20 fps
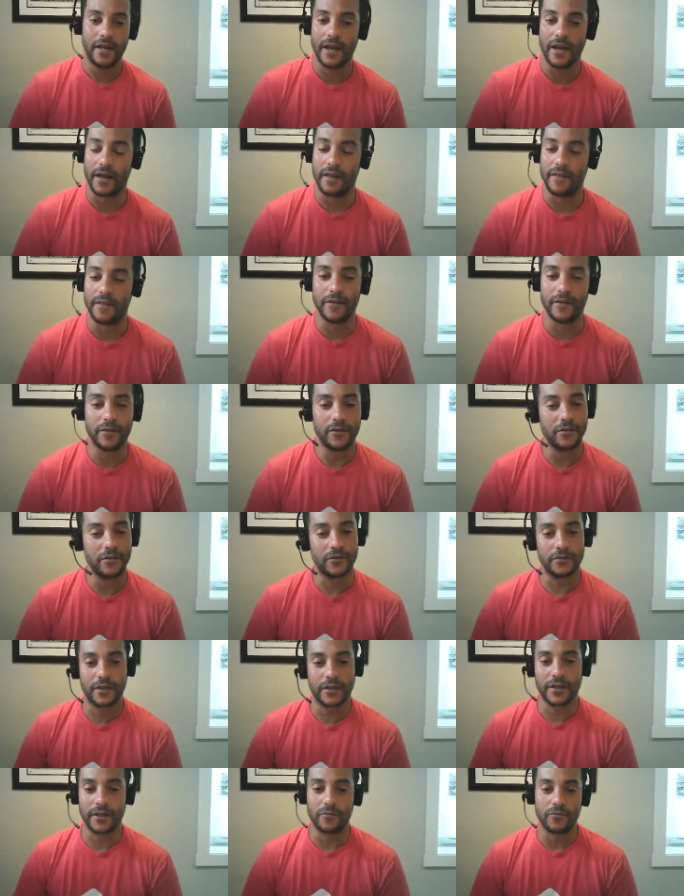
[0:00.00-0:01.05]
and you'll
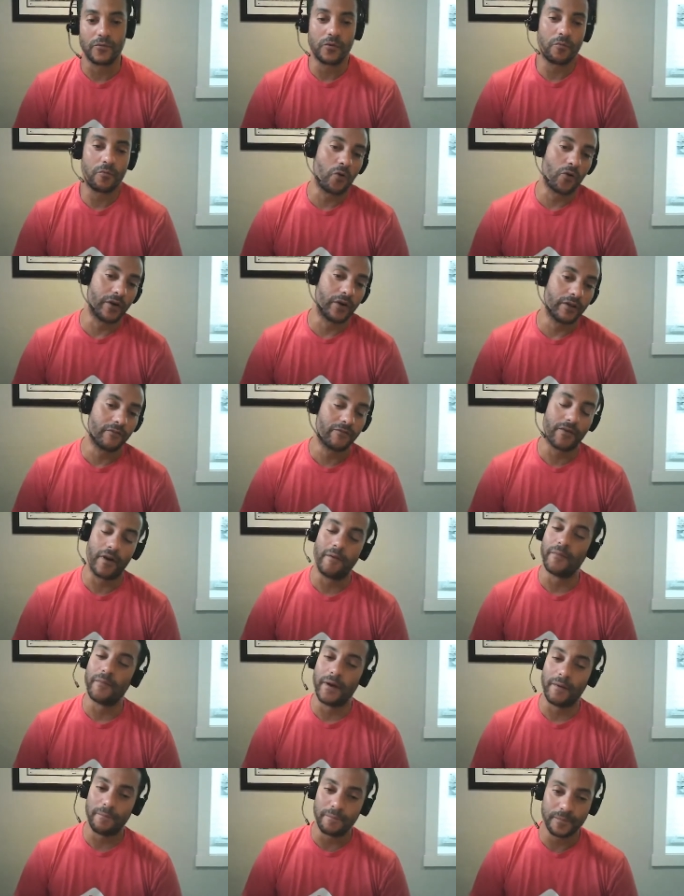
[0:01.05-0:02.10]
get reporting
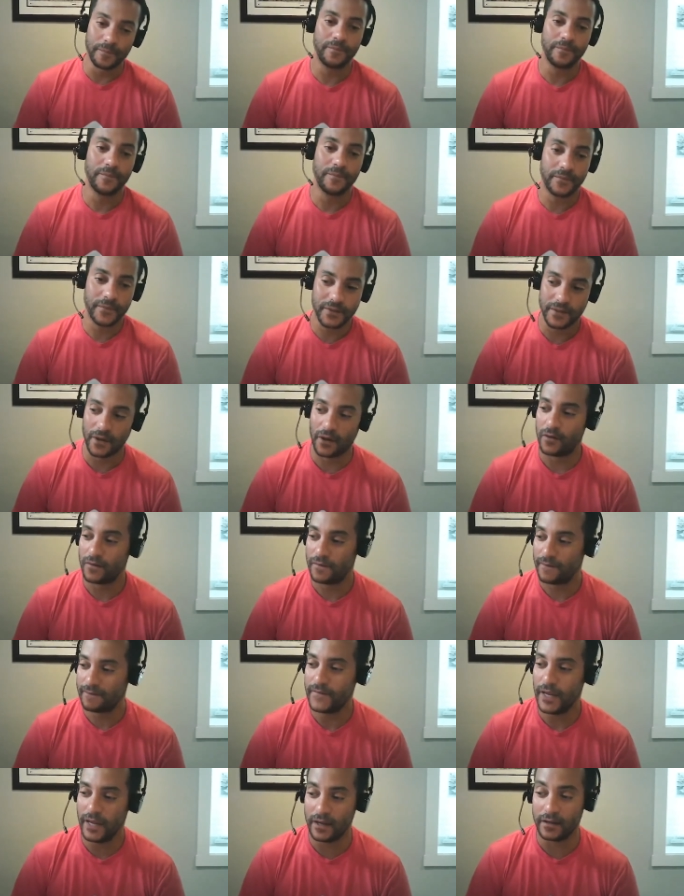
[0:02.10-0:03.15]
from them. So,
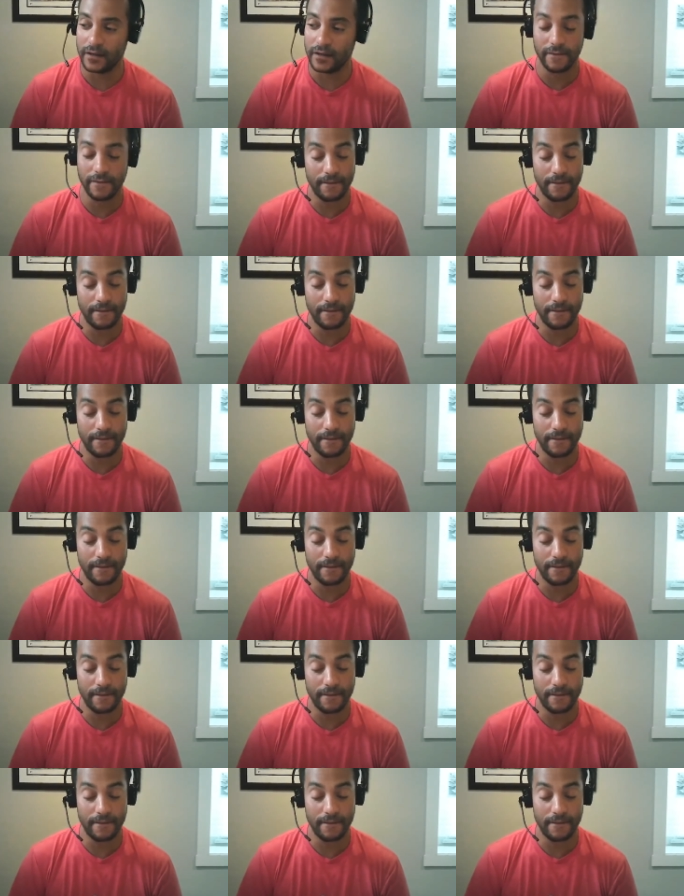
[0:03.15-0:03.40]
okay. yeah.